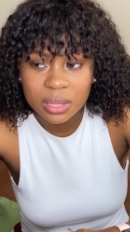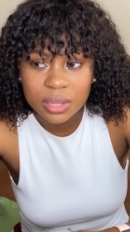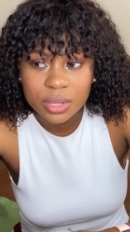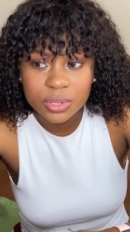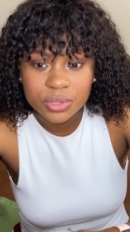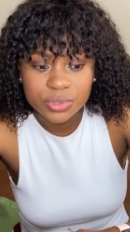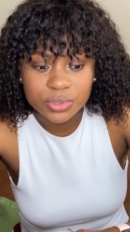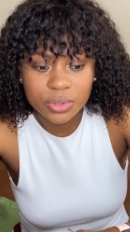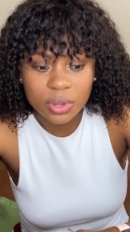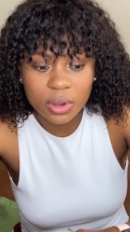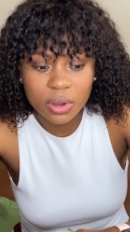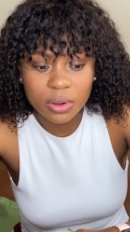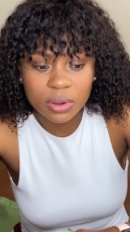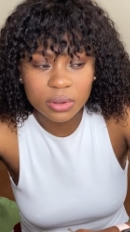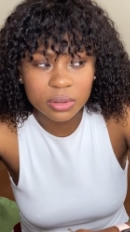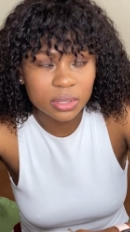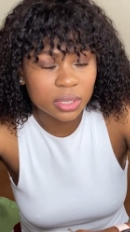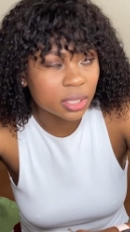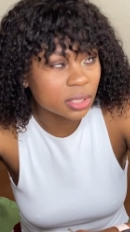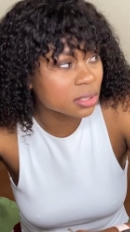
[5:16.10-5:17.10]

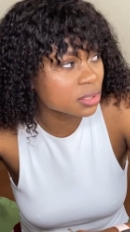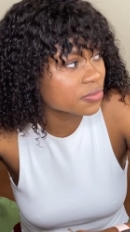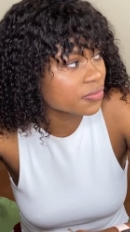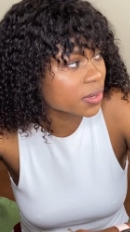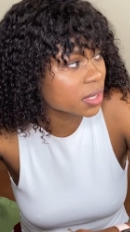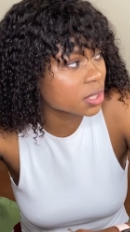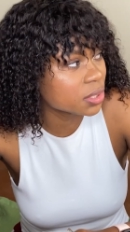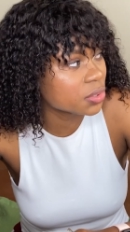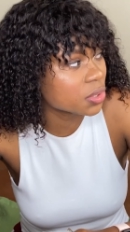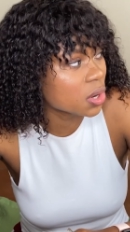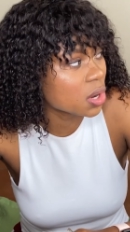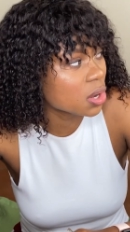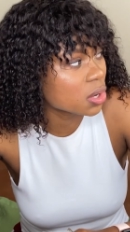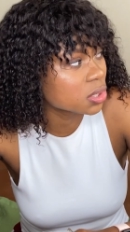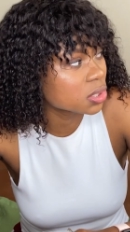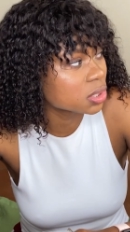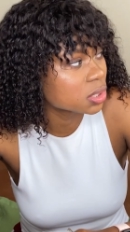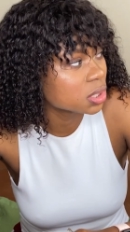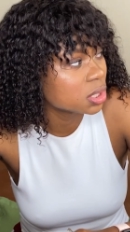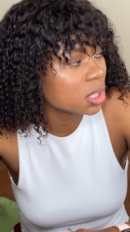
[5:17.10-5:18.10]
So this fucking
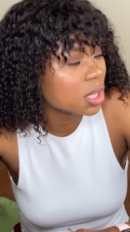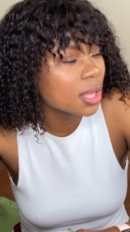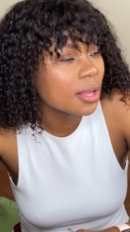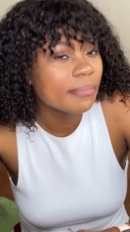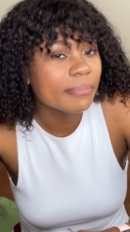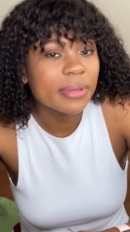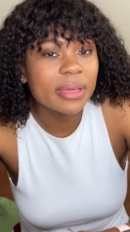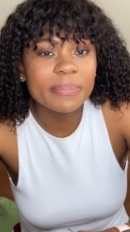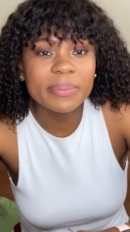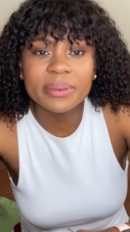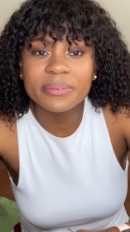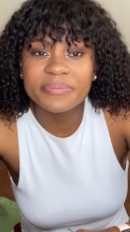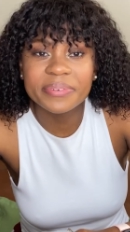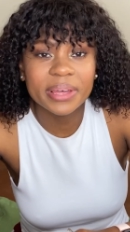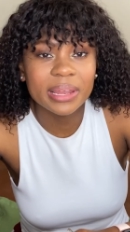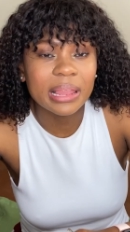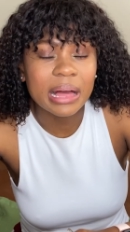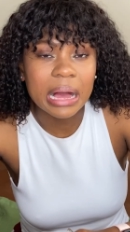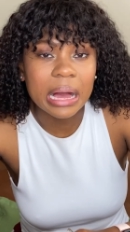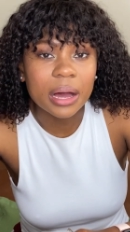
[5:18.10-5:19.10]
dog, maybe it
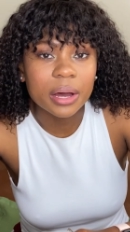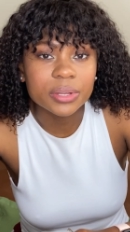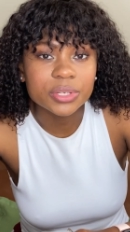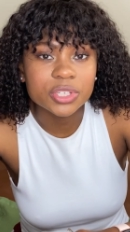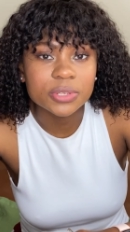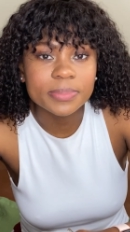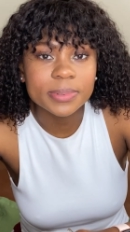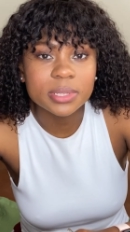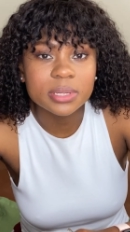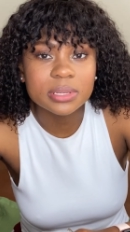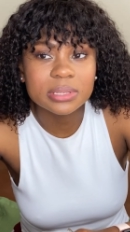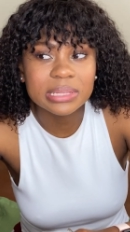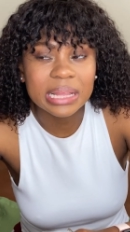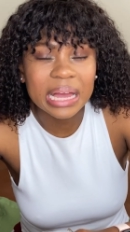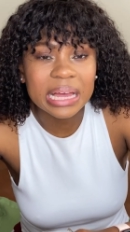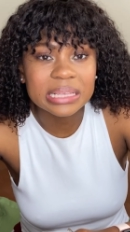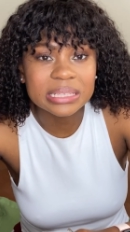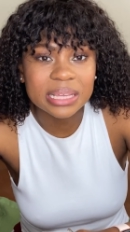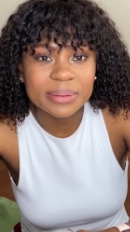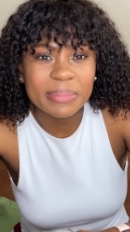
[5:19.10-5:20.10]
fell out because,
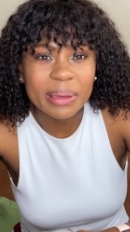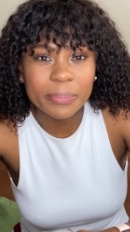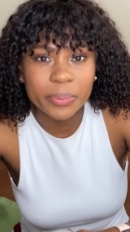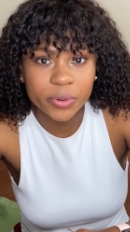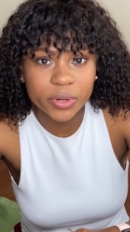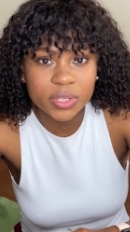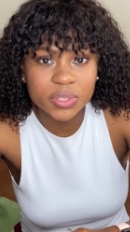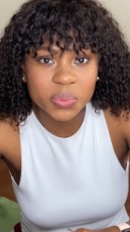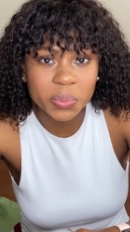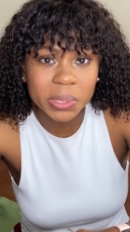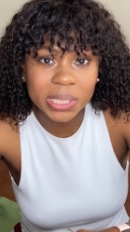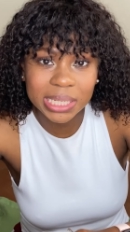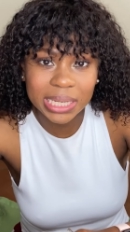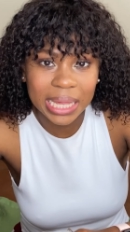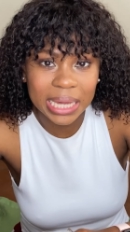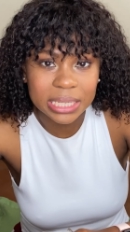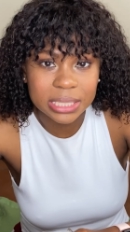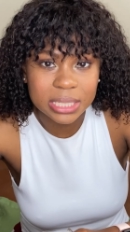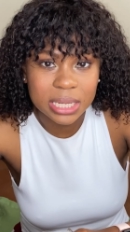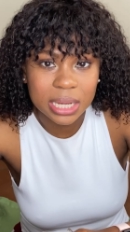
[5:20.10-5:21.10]
like I said, my periods were
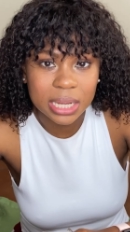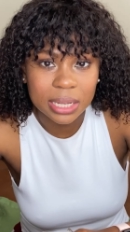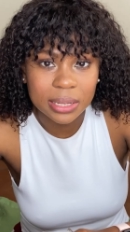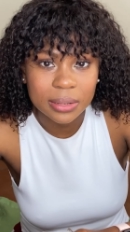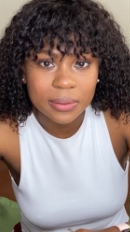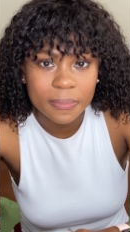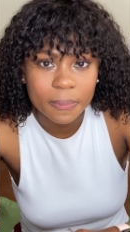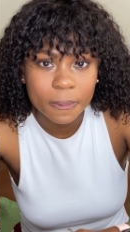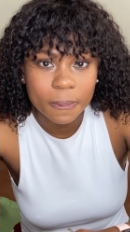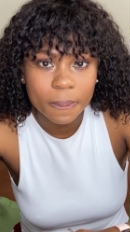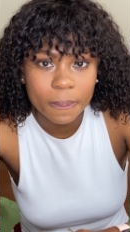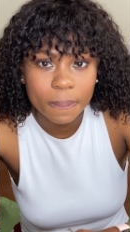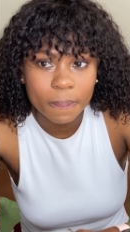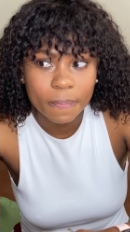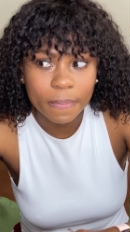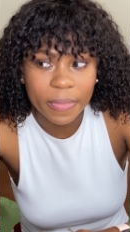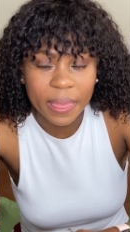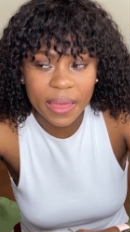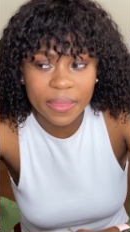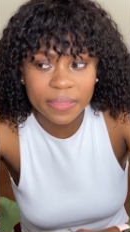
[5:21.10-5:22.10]
lighter.
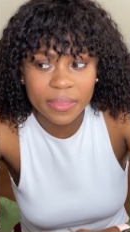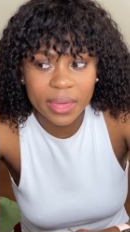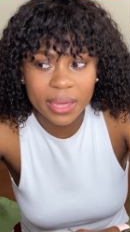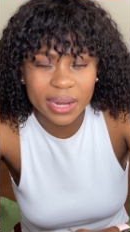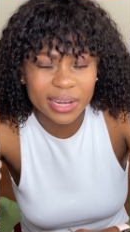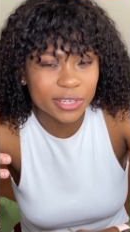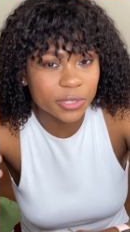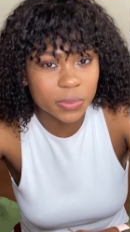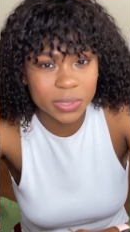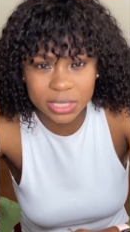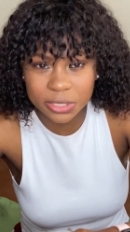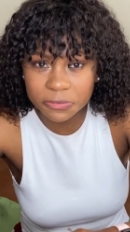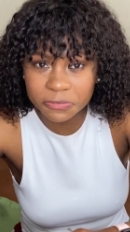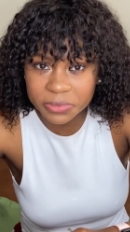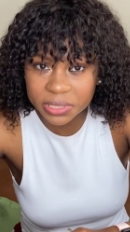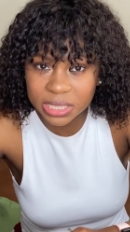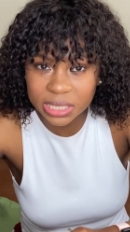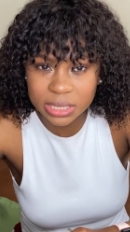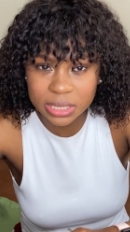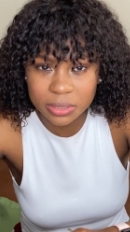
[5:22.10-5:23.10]
And he wasn't
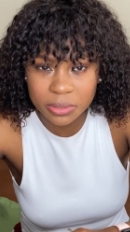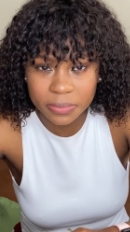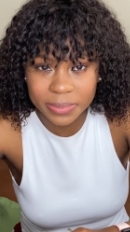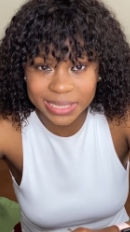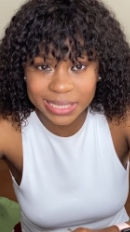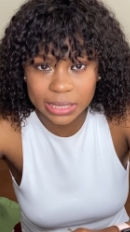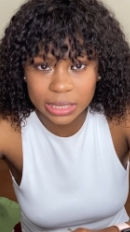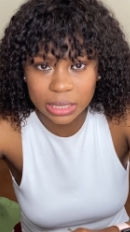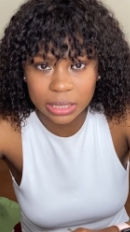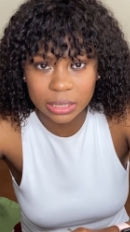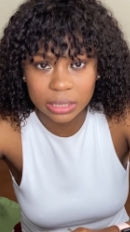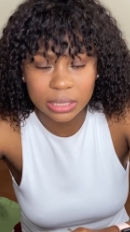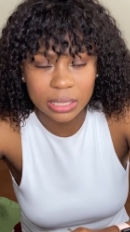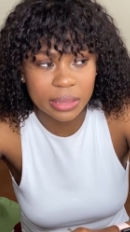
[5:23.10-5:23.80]
feeling it in the beginning.